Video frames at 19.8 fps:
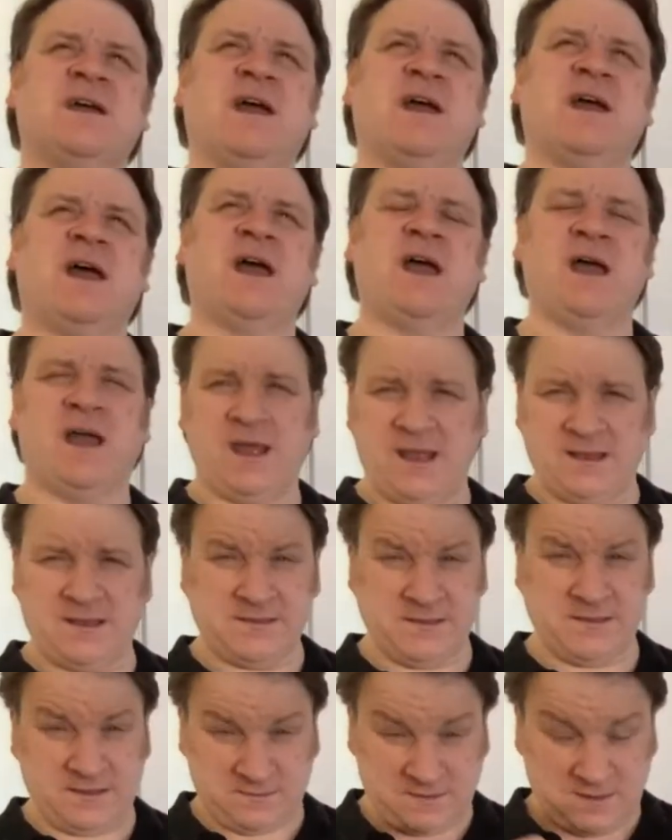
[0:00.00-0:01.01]

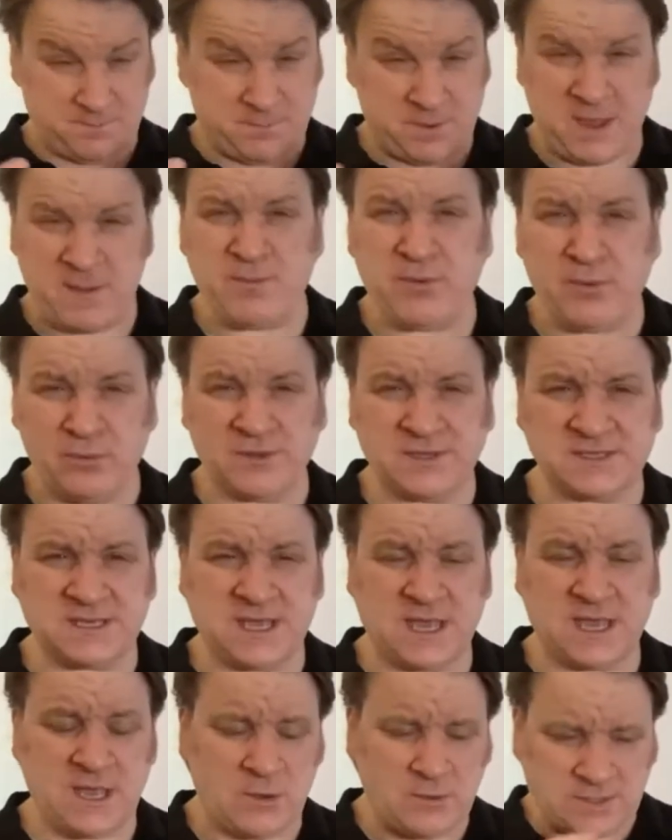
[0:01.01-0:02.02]
And the people will
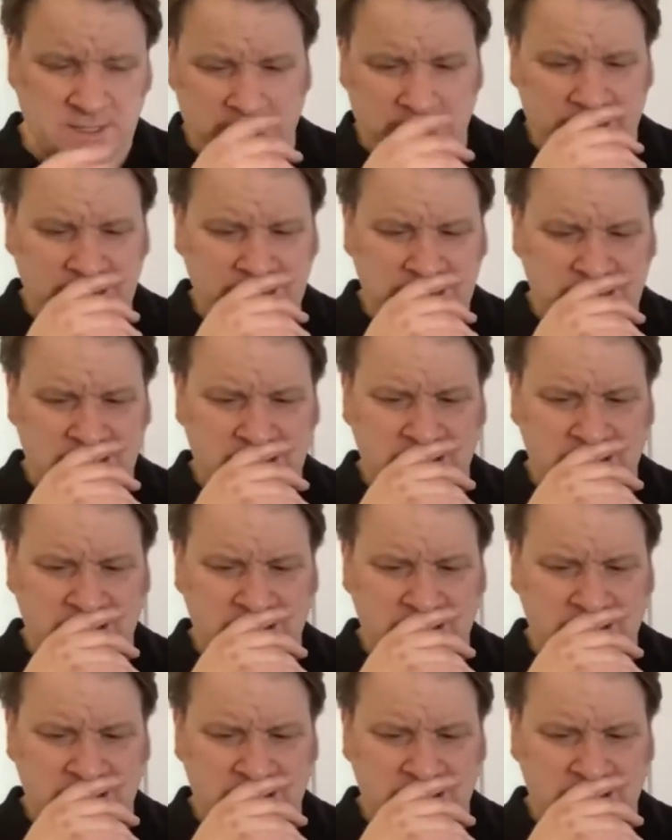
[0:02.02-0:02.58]
say, Okay.